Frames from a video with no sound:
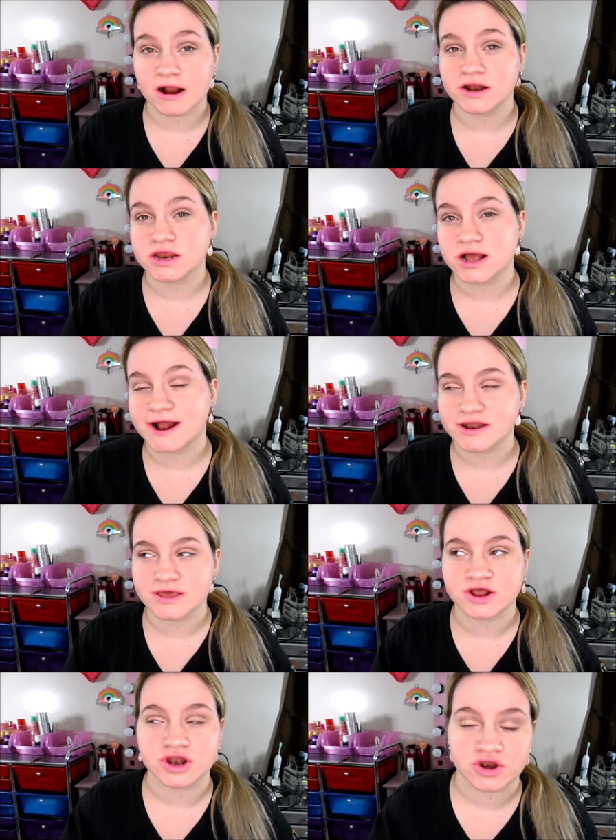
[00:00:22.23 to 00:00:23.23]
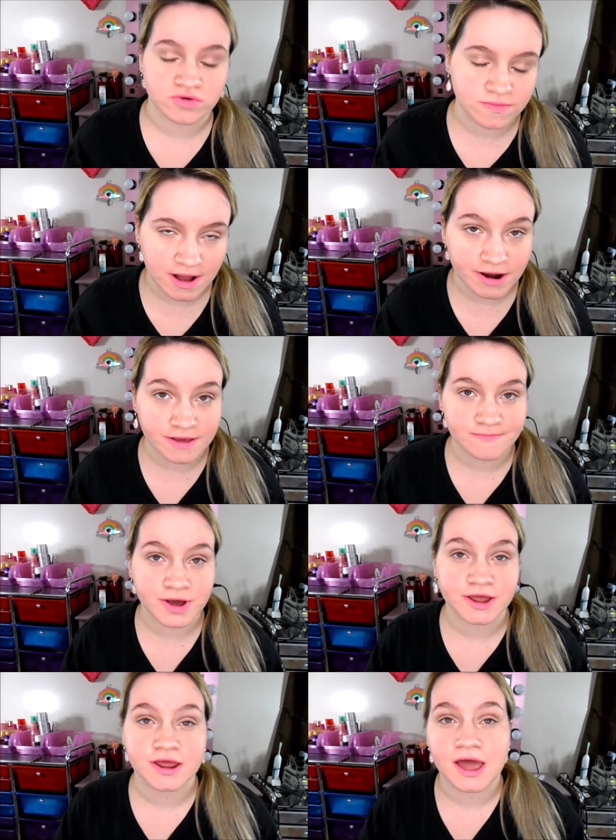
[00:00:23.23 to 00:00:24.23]
I already kind of like knew about it,
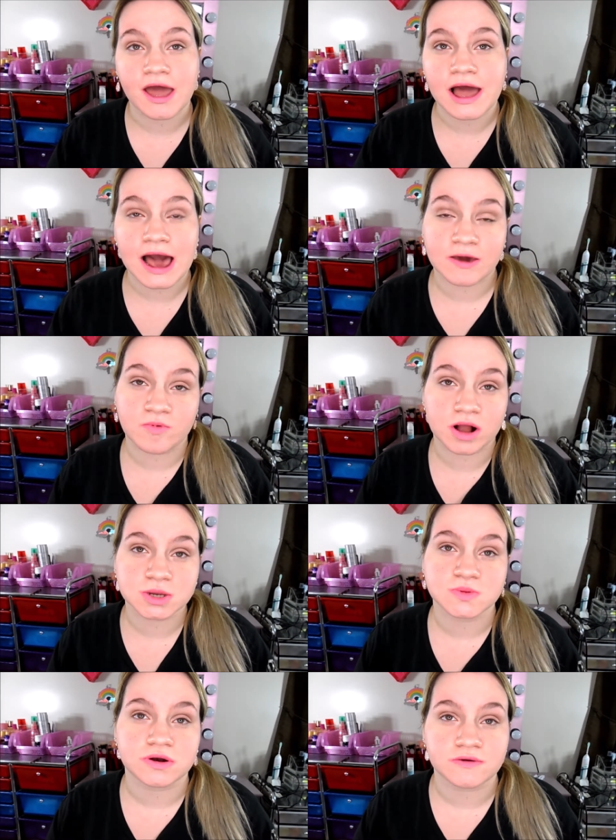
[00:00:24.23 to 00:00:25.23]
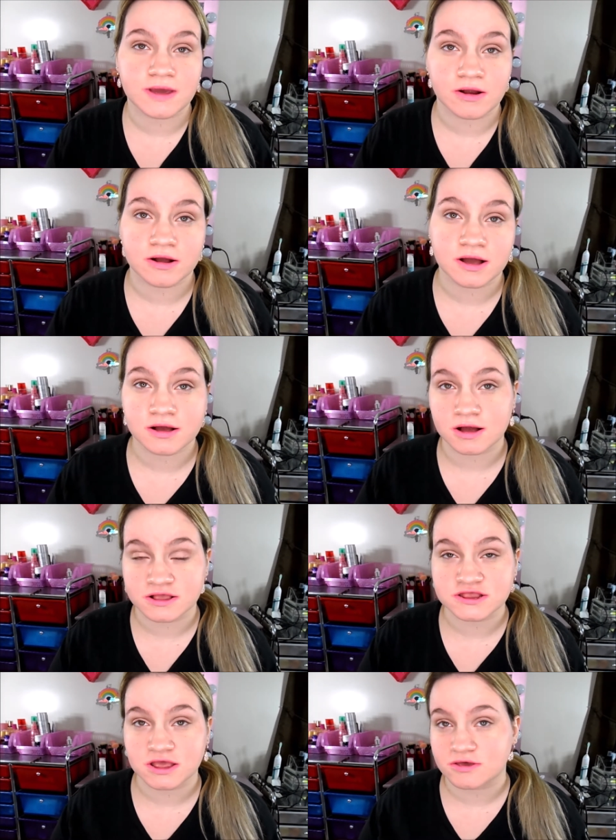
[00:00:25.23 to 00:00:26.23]
but I watched one of Erica
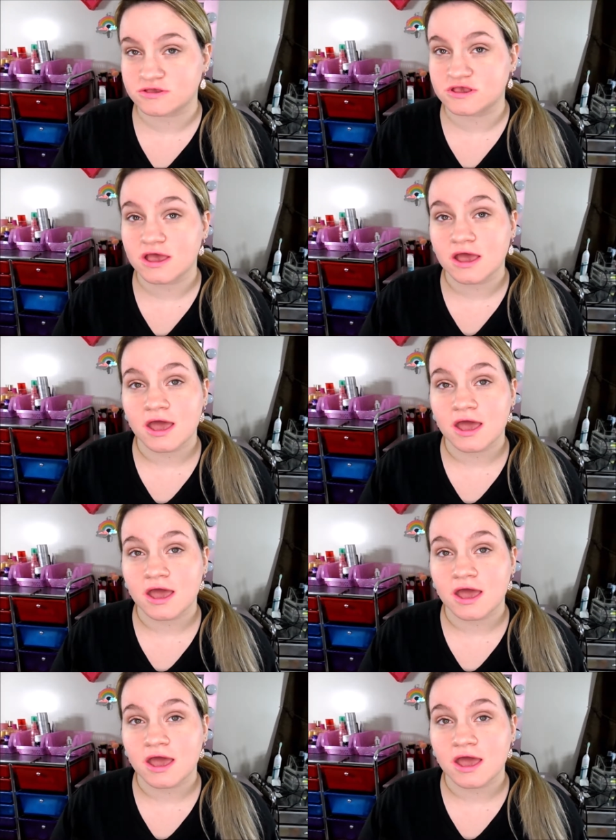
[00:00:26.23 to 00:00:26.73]
Costell's